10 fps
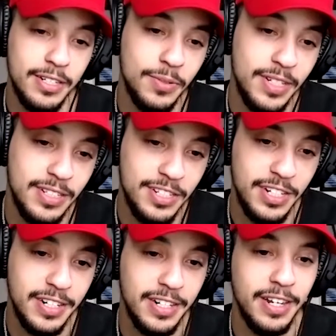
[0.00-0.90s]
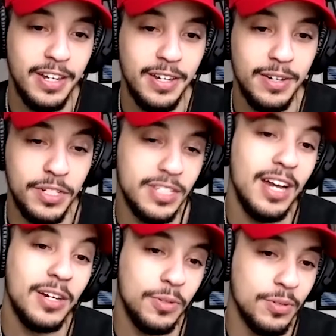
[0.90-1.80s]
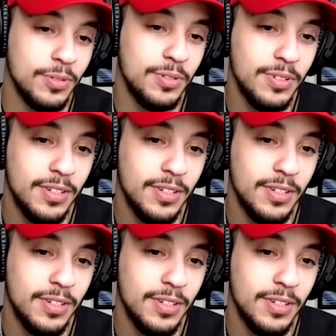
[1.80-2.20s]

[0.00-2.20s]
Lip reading: is doing it this year, which is kind of cool.